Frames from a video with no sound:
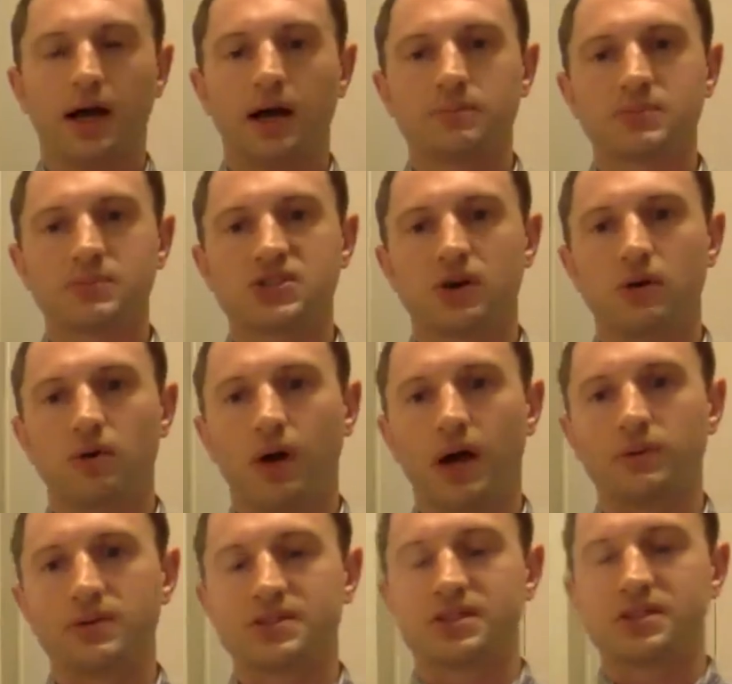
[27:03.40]
So I
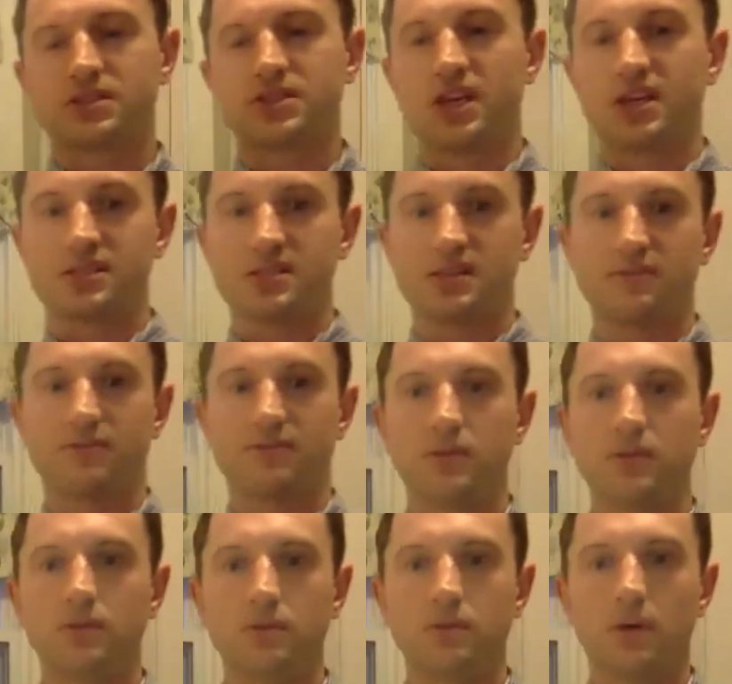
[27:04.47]
would suggest, if
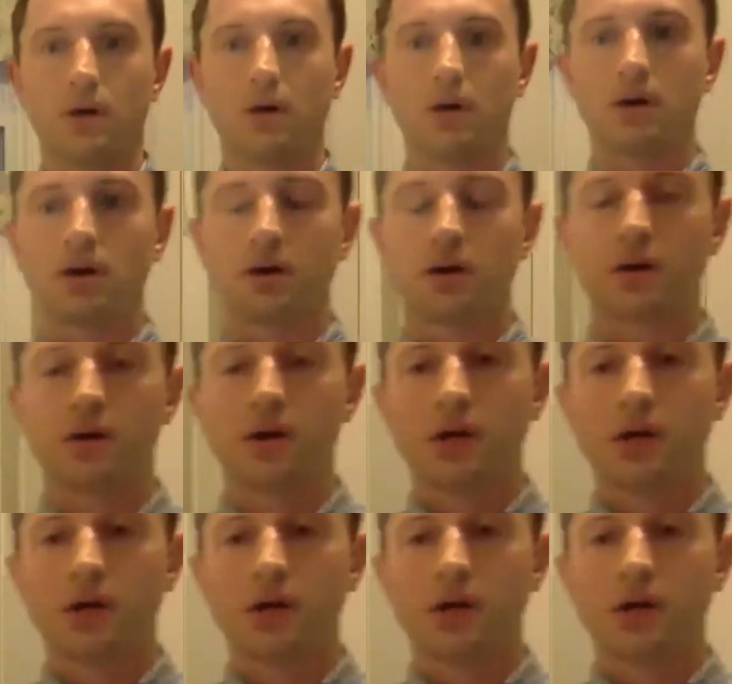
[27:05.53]
you are,